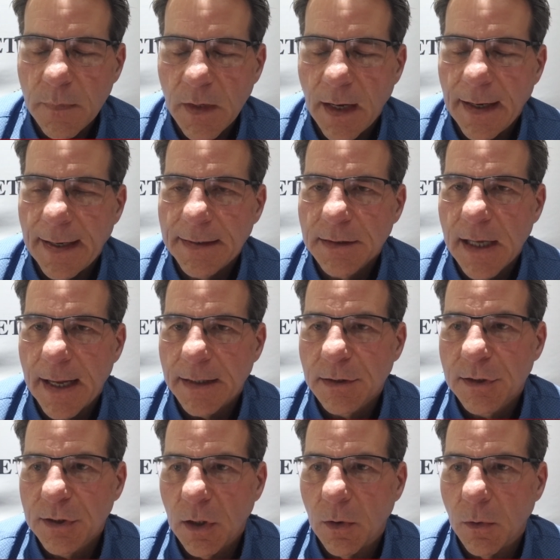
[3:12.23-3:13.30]
And
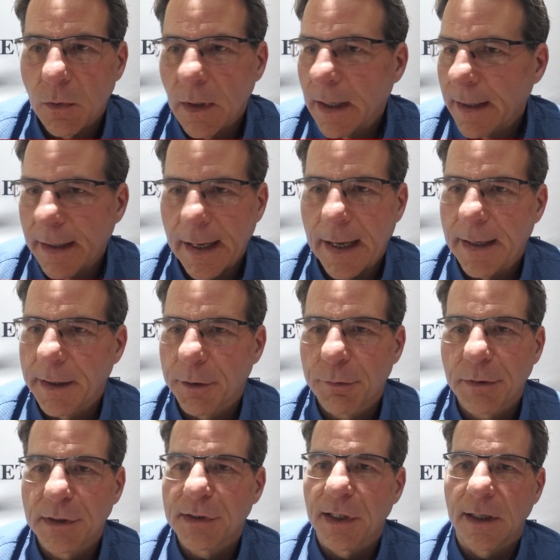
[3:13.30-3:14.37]
so, again,
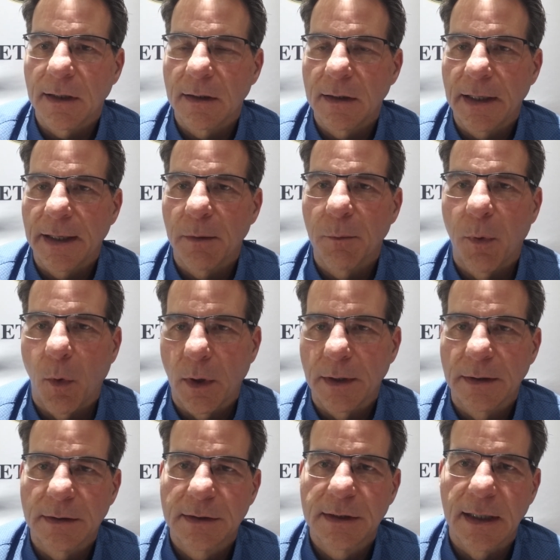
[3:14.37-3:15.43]
increasingly
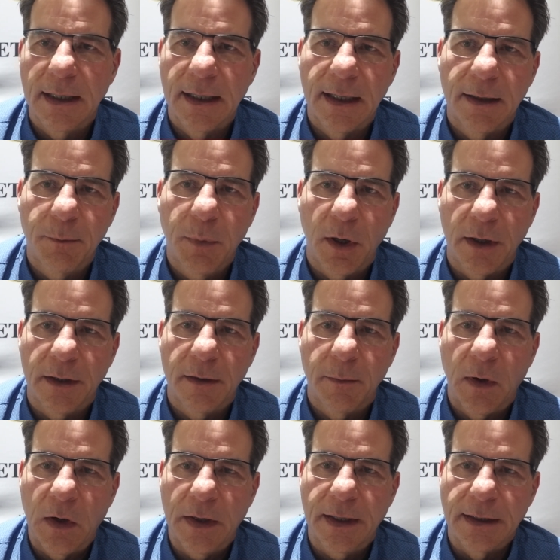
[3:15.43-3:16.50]
important part of the
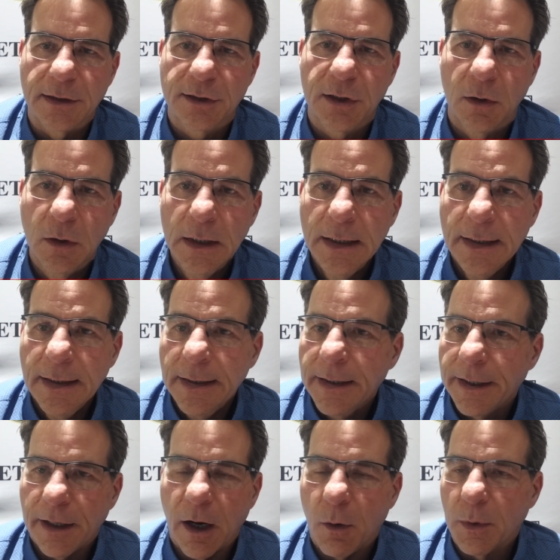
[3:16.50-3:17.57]
market. So,
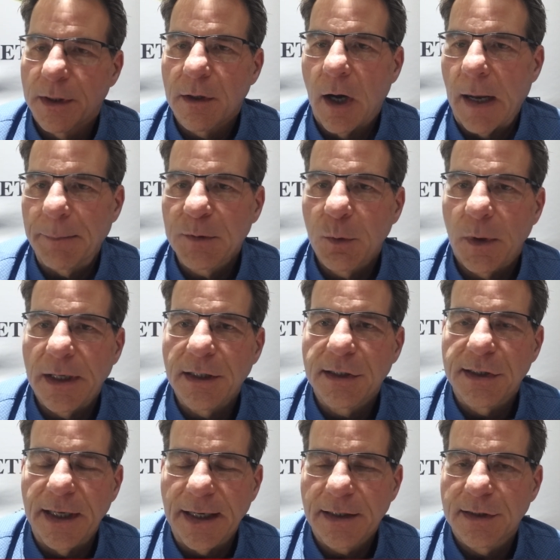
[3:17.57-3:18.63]
with
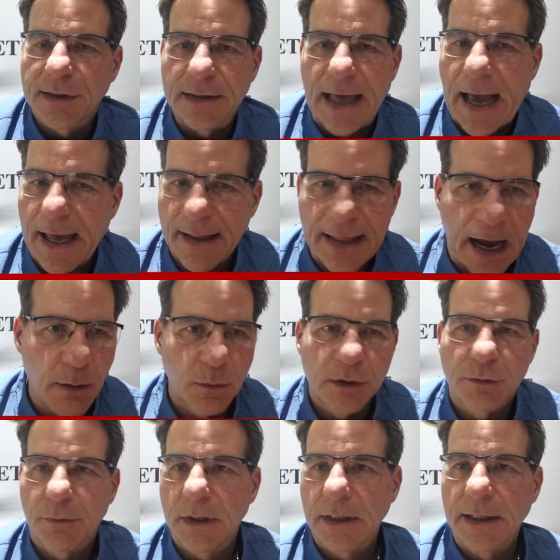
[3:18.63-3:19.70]
COP26, that
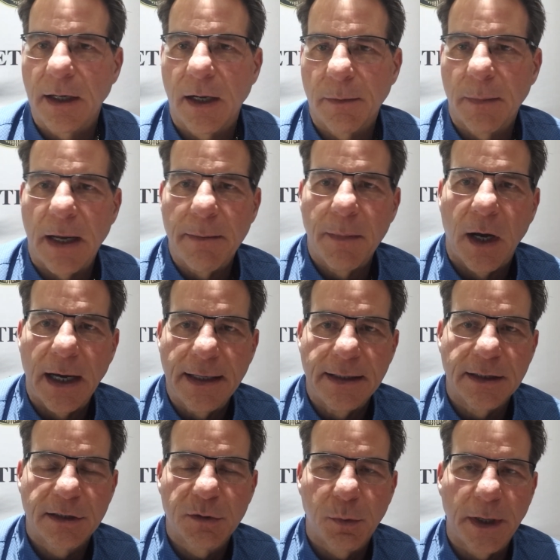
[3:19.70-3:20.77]
was really on my mind
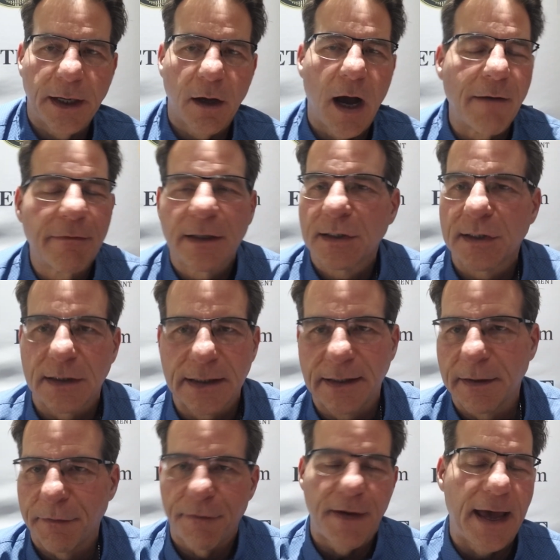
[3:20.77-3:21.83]
this week. Obviously,
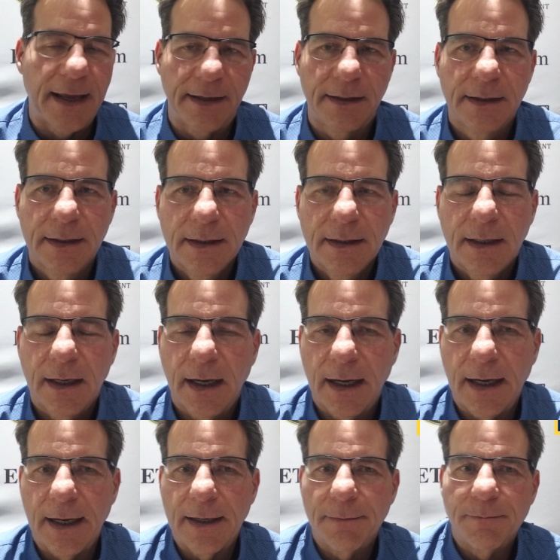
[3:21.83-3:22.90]
the Fed.
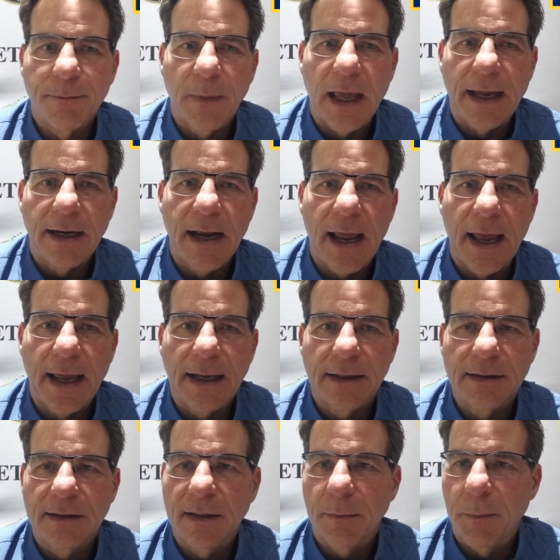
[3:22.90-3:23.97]

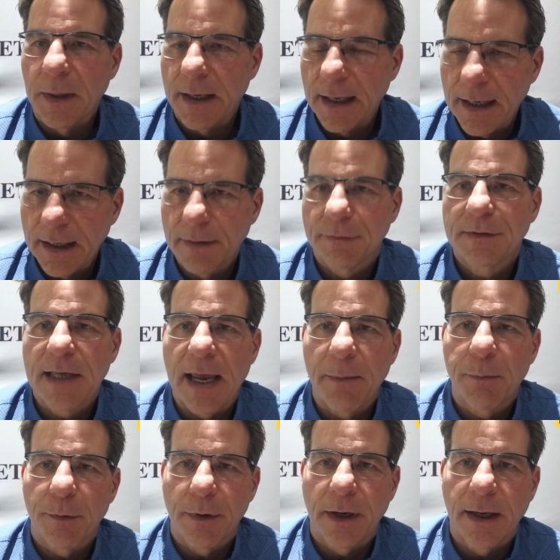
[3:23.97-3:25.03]
And the beginning of
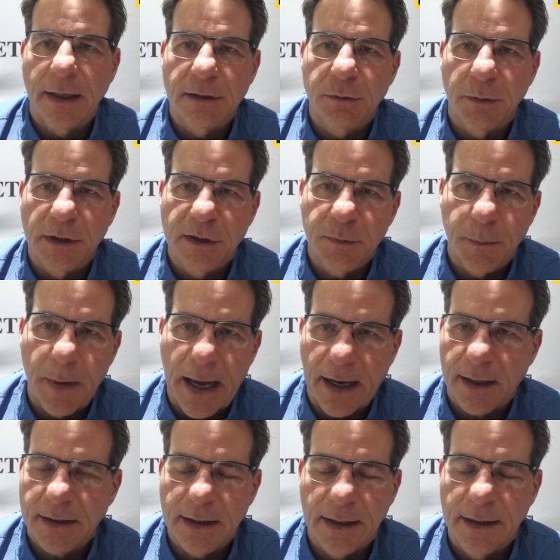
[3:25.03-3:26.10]
tapering, as we
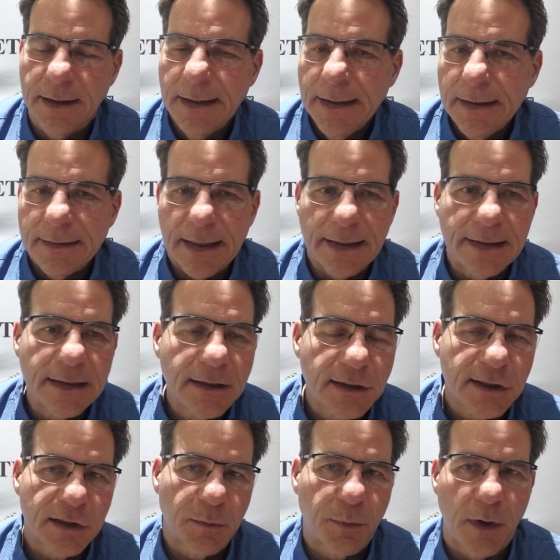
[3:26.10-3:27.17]
expected. They didn't
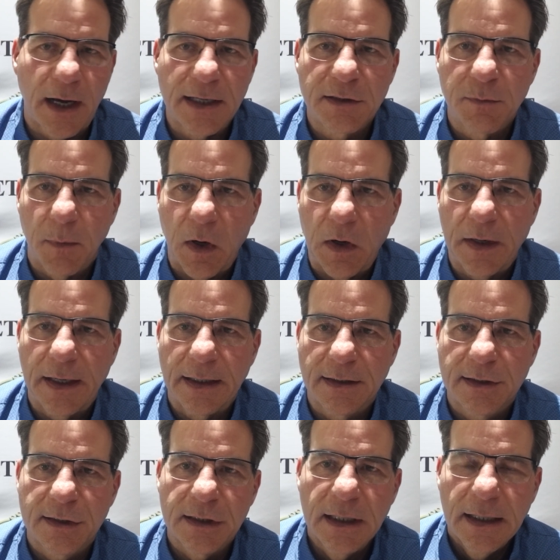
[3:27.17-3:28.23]
surprise
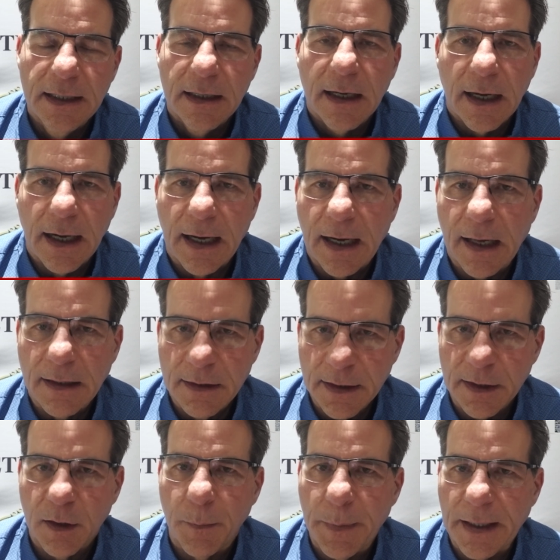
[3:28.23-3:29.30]
markets. A
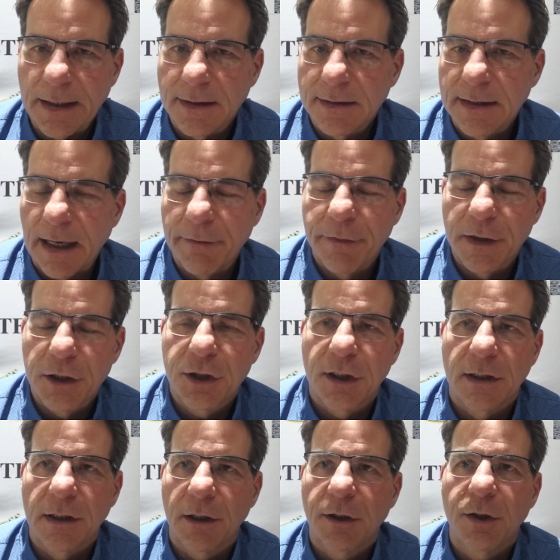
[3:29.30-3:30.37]
little bit dovish
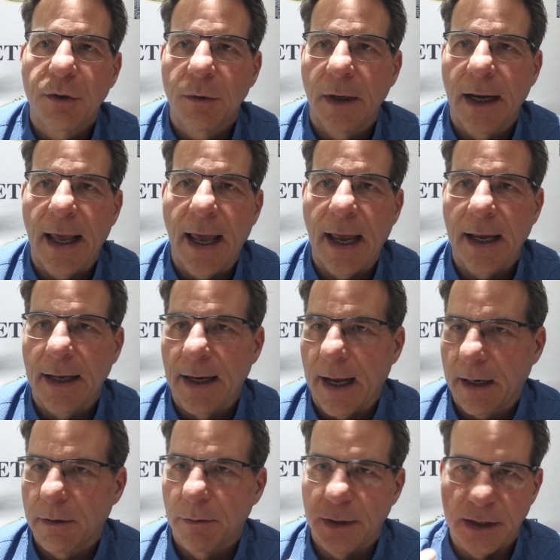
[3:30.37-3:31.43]
in the Q&A, and
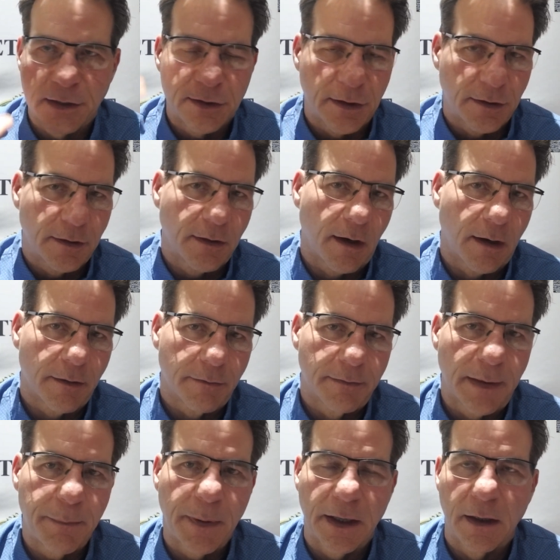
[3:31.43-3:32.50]
equities are
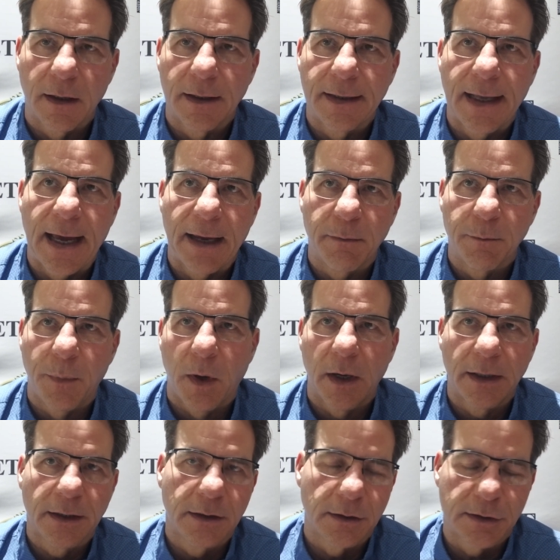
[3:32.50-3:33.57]
ripping on that, and
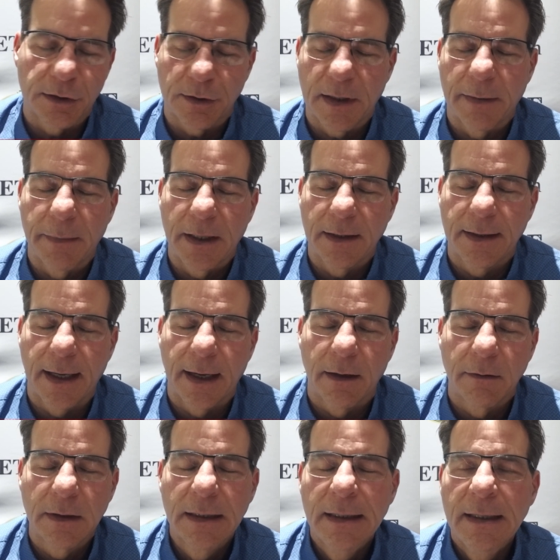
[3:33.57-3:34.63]
bond yields are coming down.